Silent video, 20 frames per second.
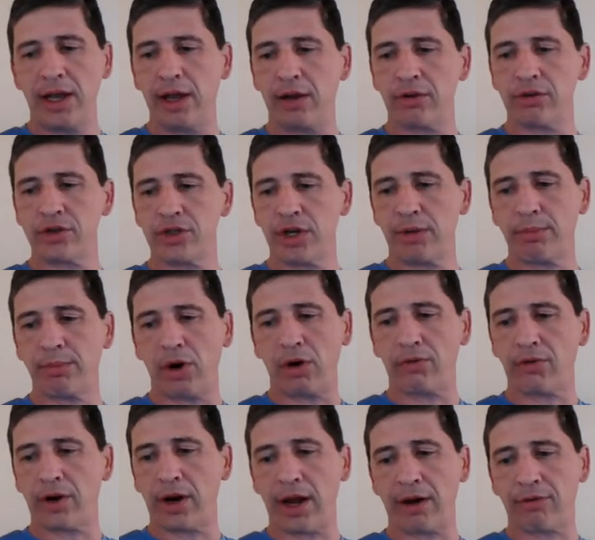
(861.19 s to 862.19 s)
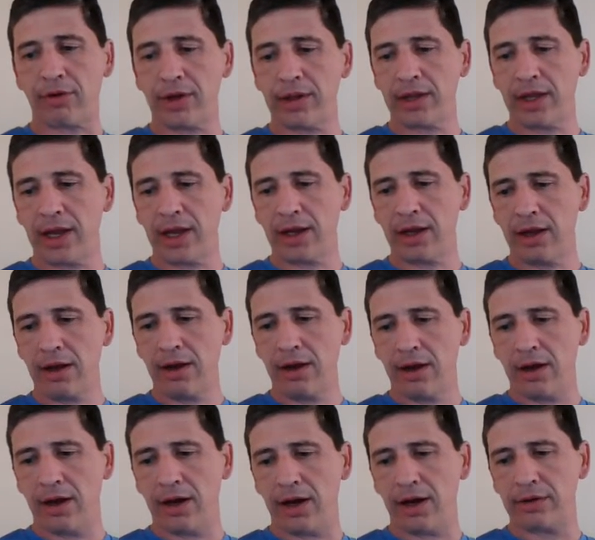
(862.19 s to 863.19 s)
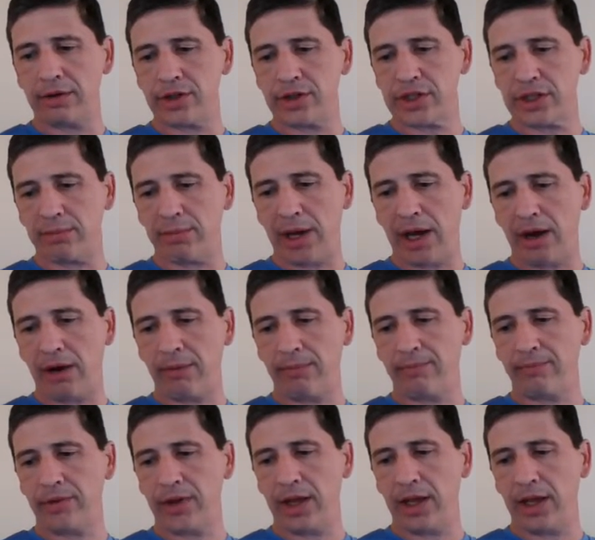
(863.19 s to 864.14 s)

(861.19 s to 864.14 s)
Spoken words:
It'll jump over everything, just about.